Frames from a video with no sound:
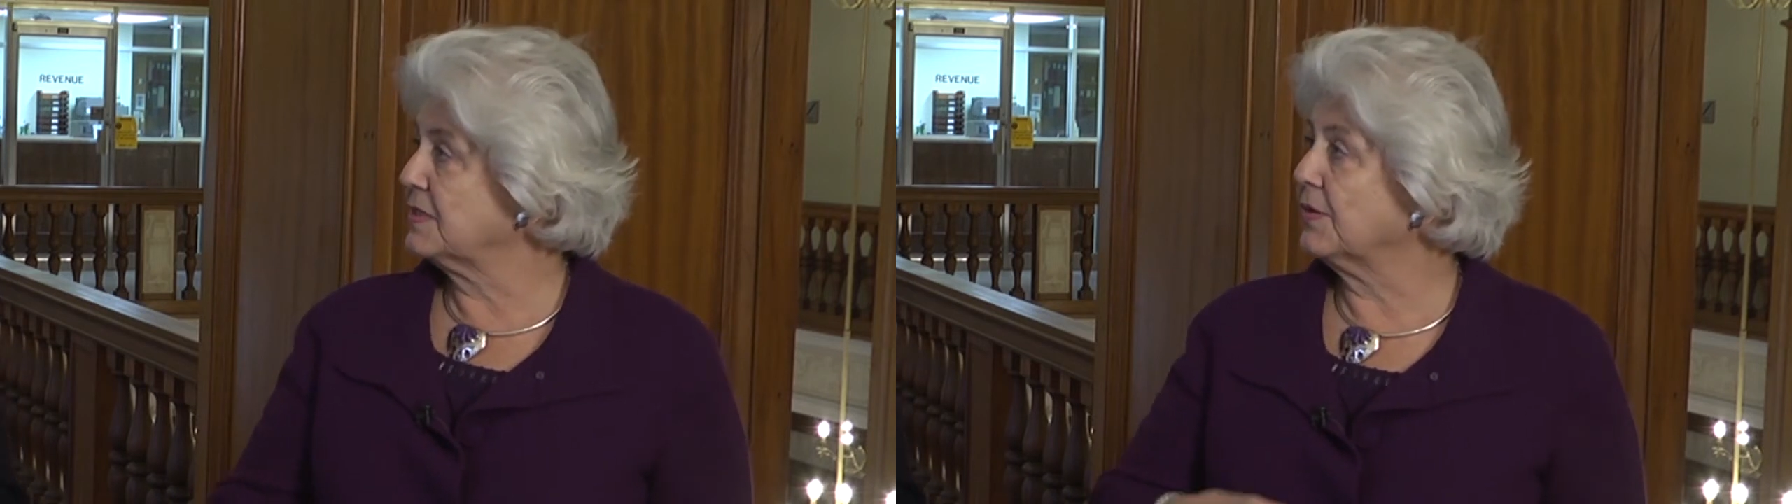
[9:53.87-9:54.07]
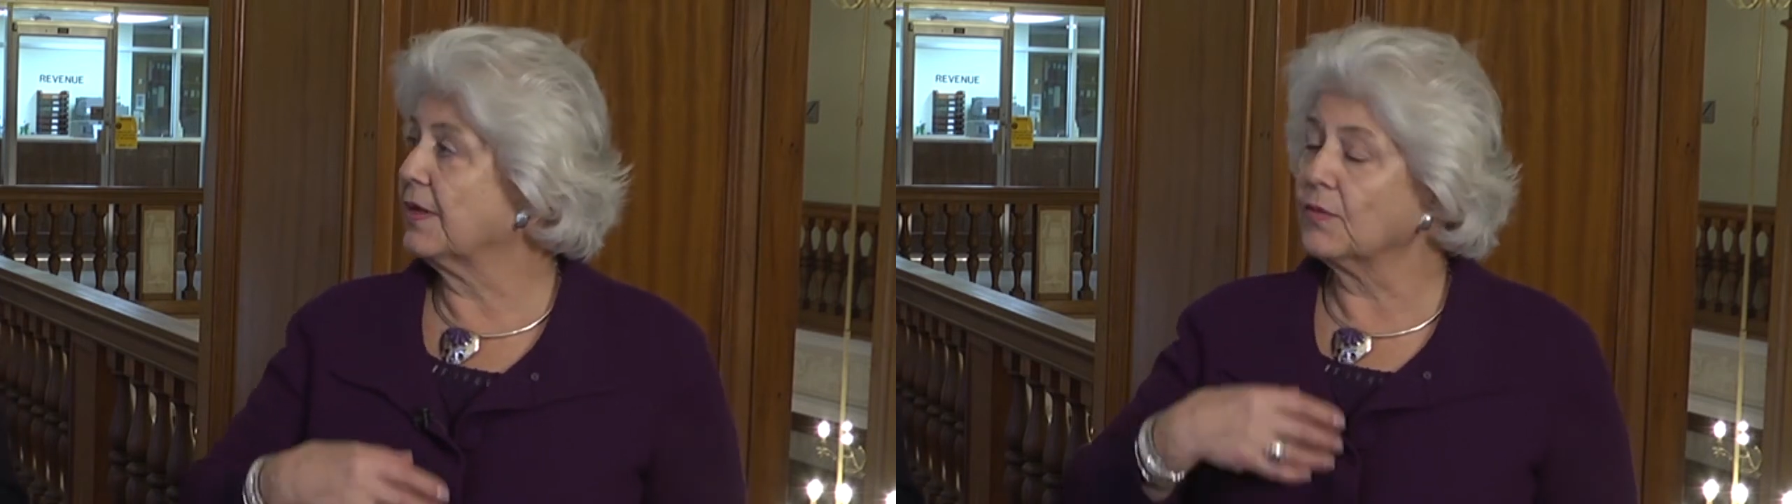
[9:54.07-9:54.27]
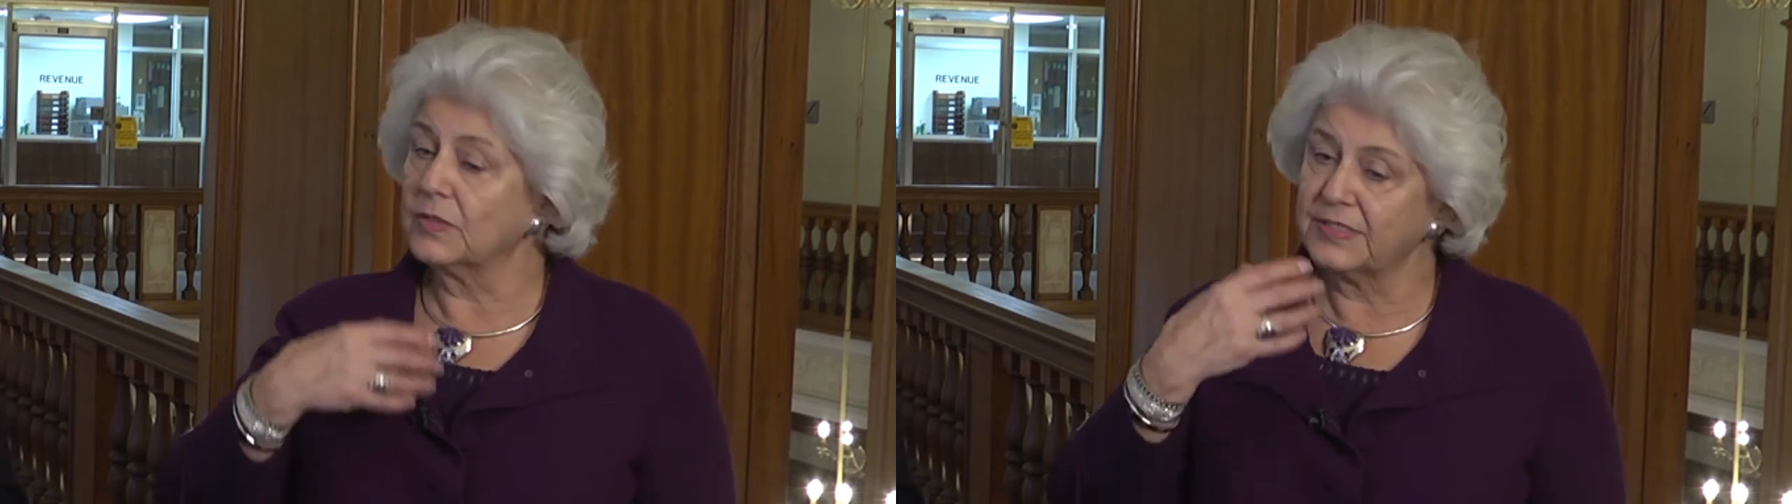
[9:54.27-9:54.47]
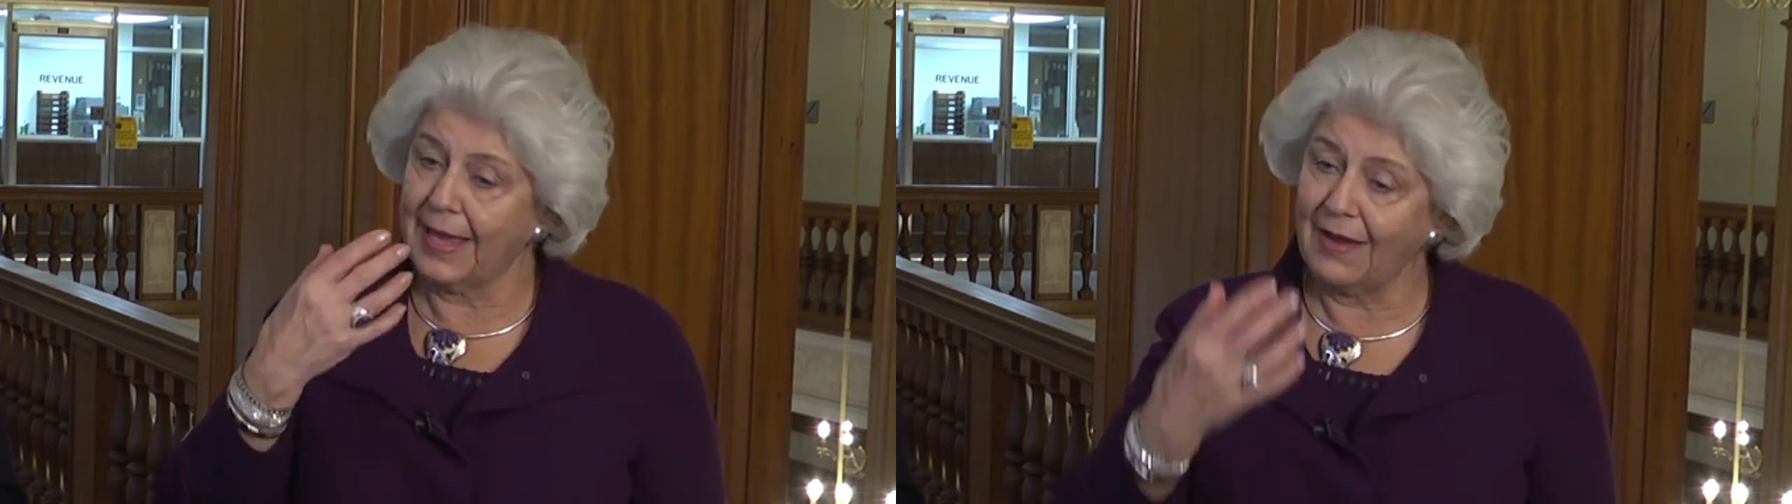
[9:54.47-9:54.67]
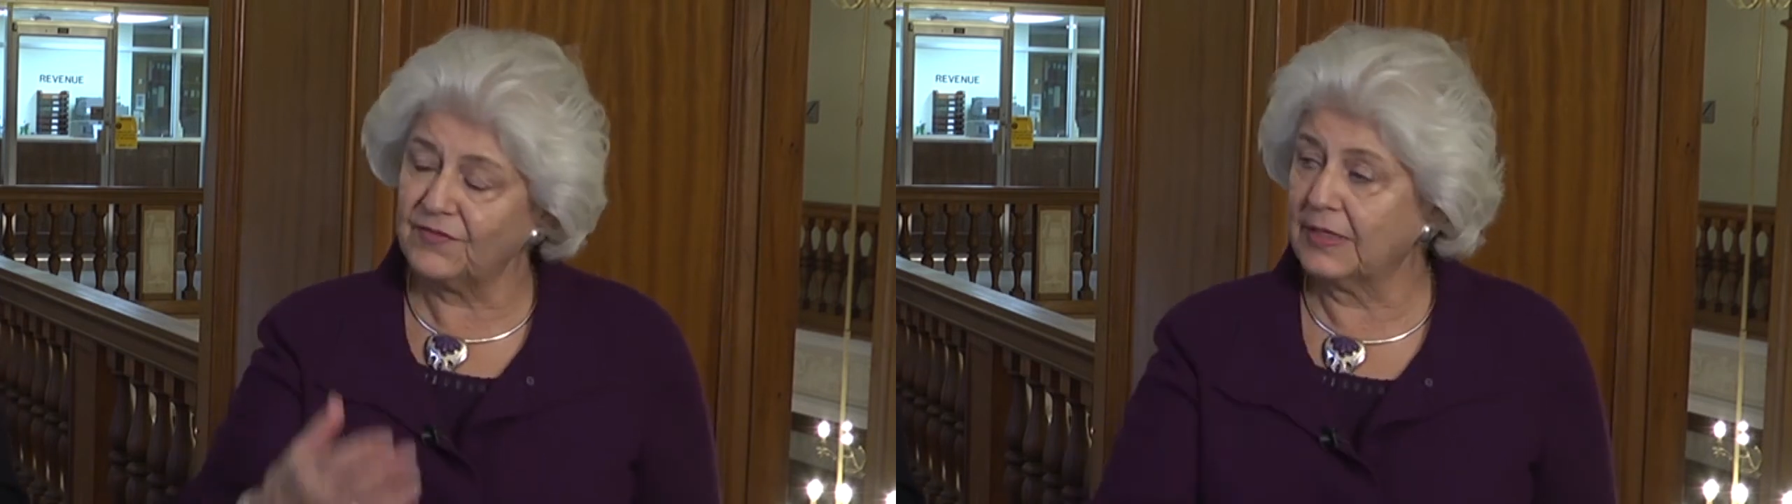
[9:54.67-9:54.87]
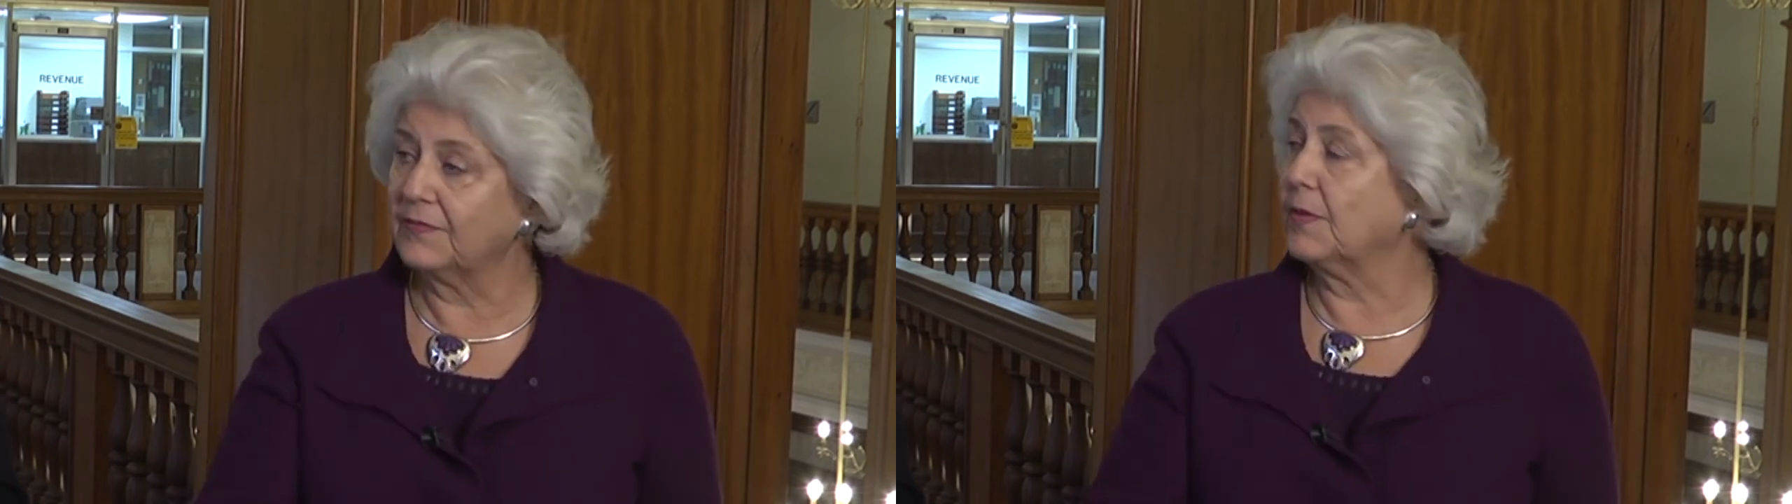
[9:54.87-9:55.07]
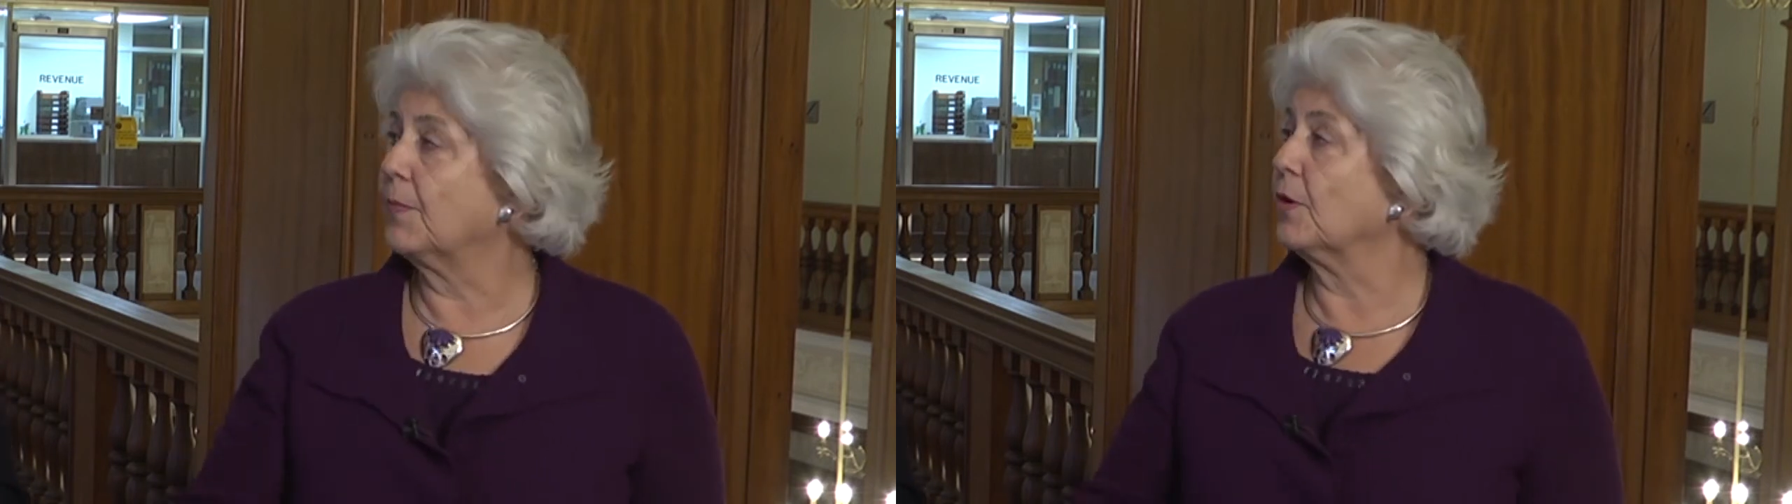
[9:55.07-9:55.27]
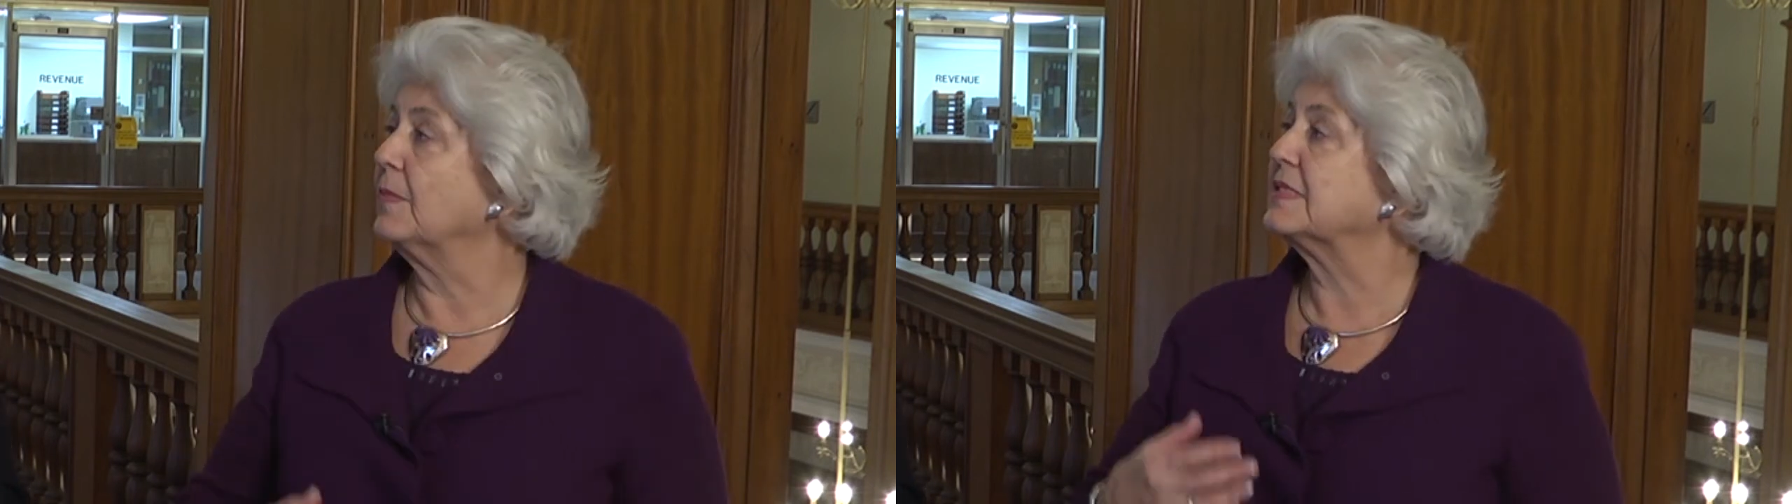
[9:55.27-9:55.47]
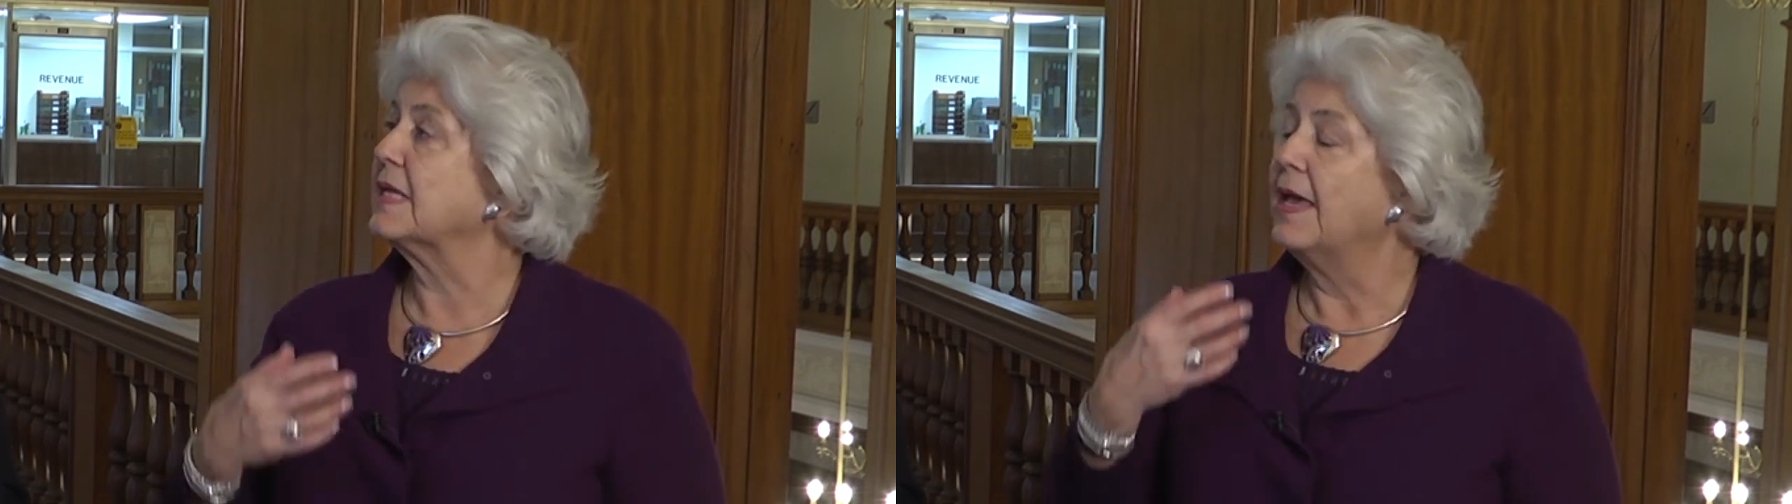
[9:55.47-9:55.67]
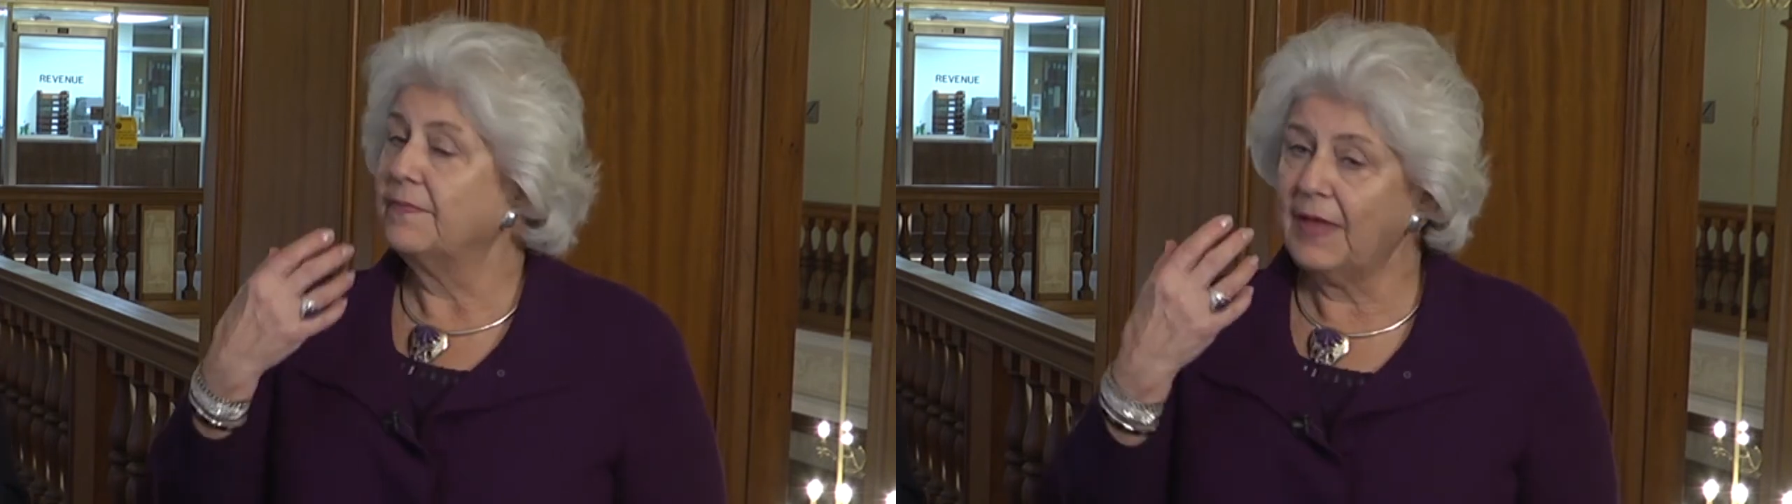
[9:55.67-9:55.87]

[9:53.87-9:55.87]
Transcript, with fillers: So, in other words, they have to get the permits.